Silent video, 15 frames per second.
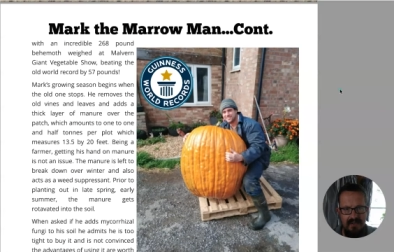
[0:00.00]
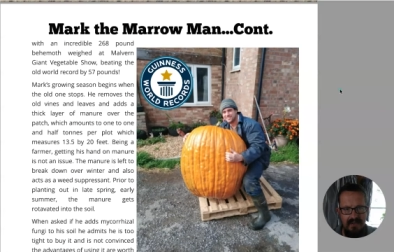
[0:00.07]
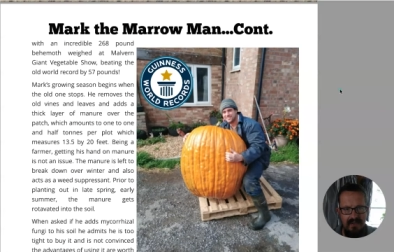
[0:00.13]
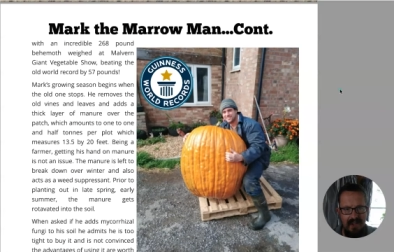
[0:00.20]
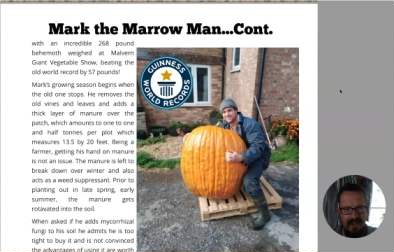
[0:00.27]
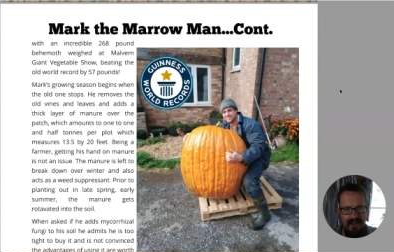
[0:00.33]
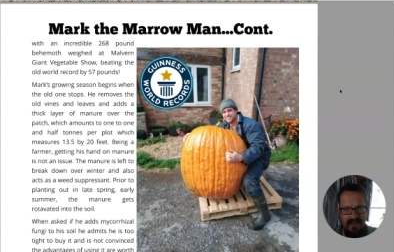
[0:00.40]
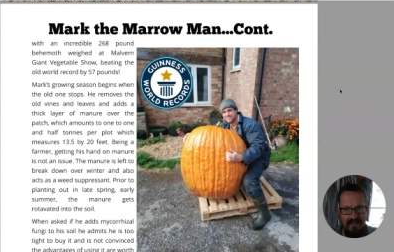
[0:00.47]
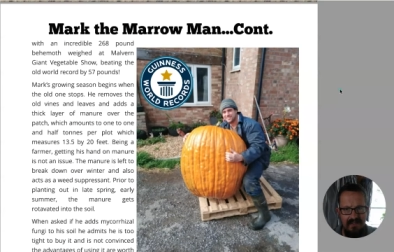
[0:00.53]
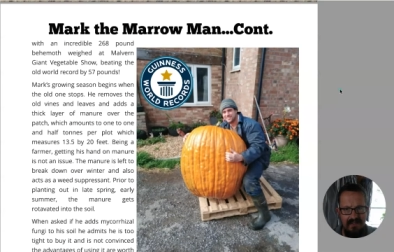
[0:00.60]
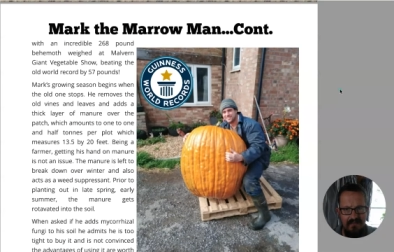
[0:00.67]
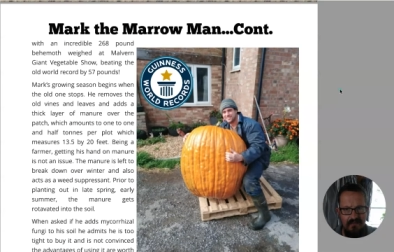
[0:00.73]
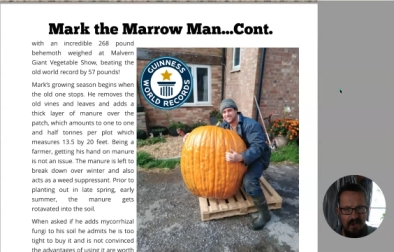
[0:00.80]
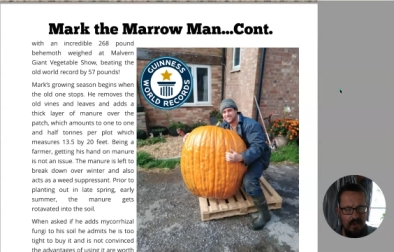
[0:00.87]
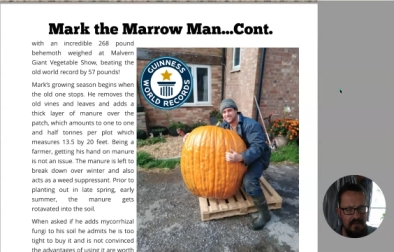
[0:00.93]
like
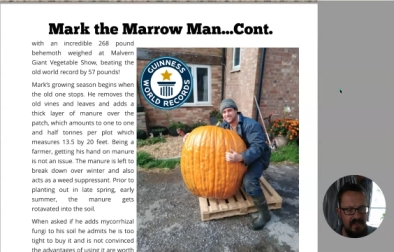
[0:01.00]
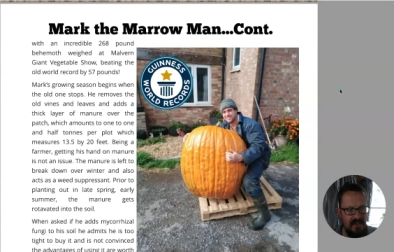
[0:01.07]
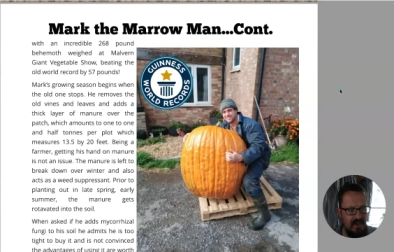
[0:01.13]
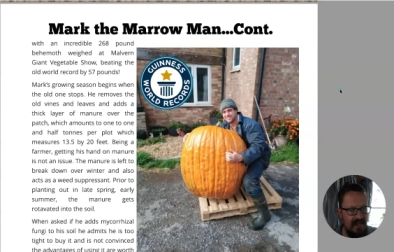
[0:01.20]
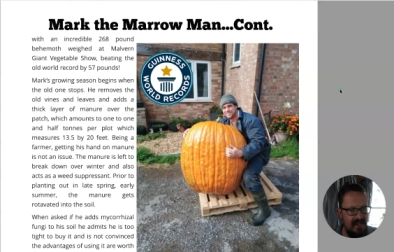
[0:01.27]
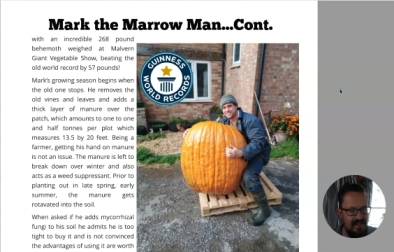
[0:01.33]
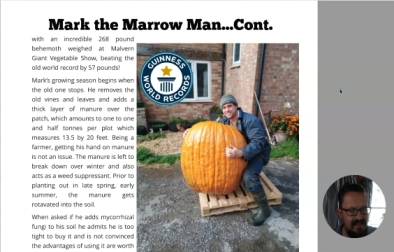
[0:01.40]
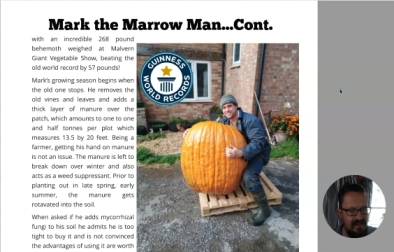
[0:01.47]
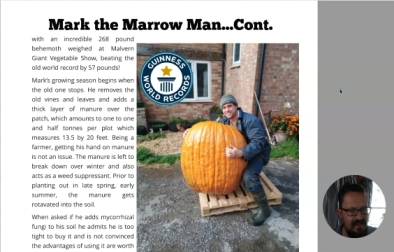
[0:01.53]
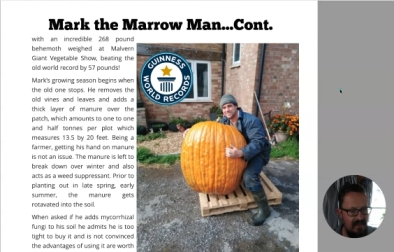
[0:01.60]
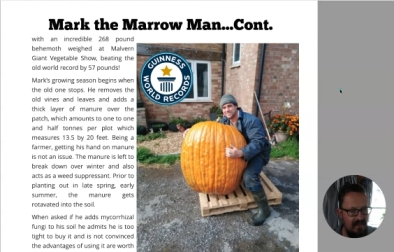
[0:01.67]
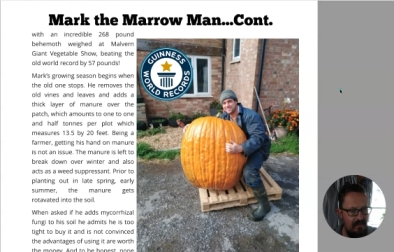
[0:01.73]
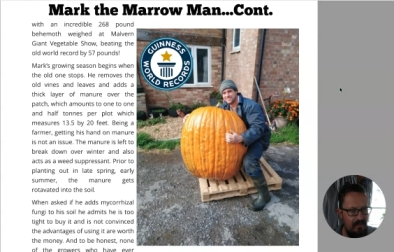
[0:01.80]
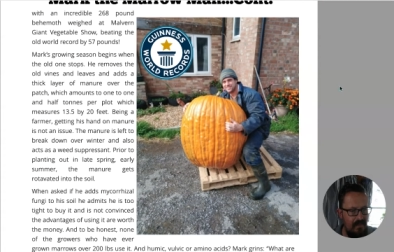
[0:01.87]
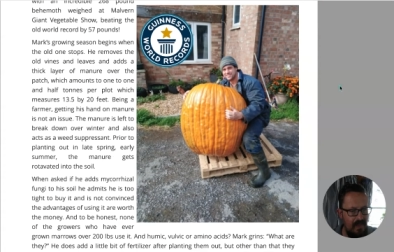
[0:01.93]
record size.
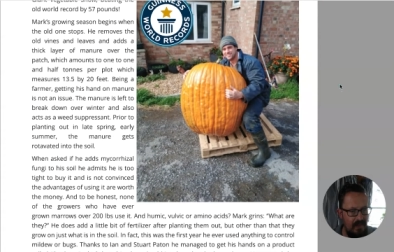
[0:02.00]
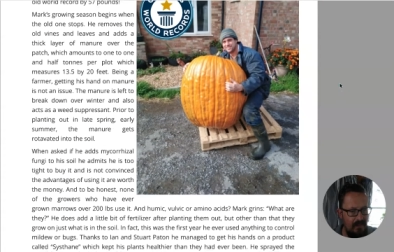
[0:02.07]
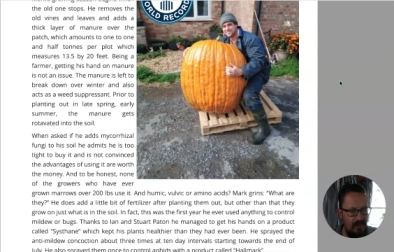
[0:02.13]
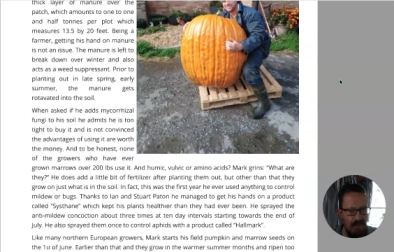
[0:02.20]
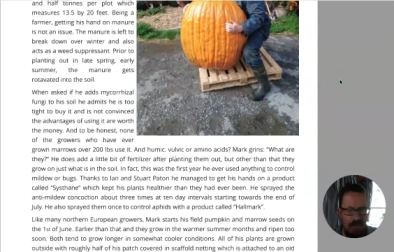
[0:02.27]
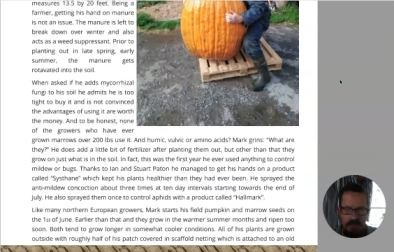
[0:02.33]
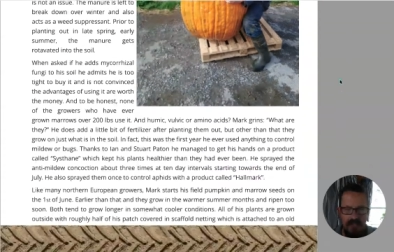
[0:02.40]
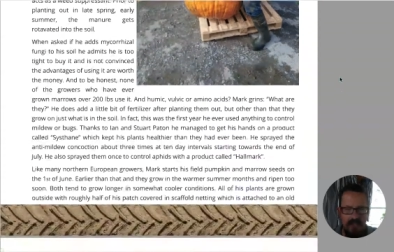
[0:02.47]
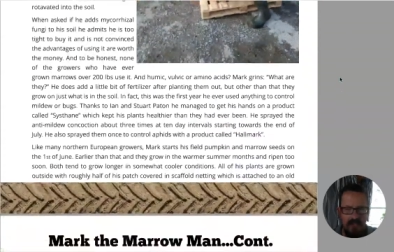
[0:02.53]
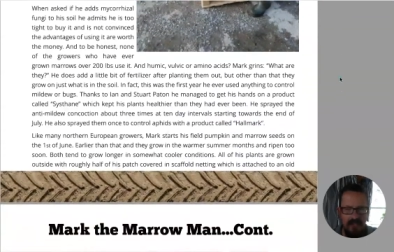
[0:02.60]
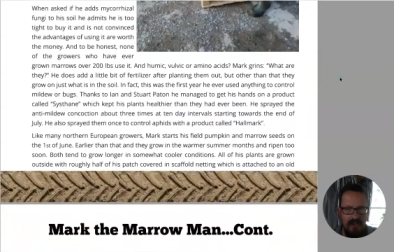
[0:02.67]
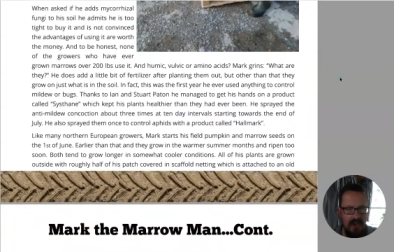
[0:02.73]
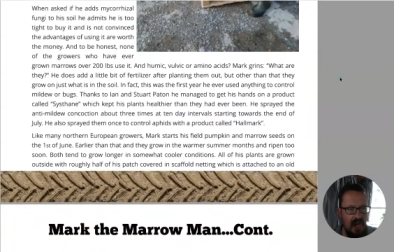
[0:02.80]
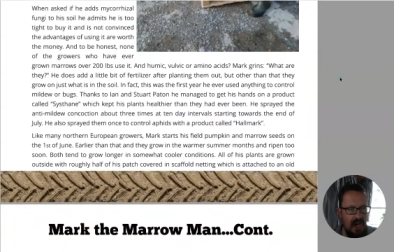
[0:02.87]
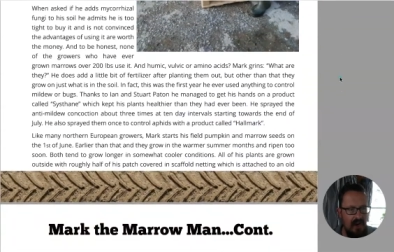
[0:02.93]
Maybe they should.
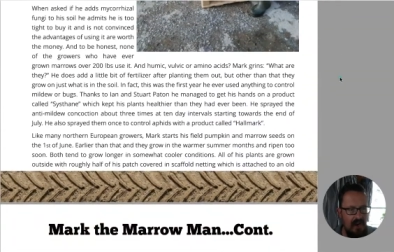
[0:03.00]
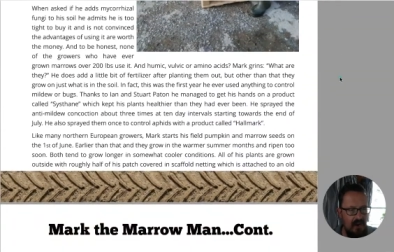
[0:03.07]
I don't know.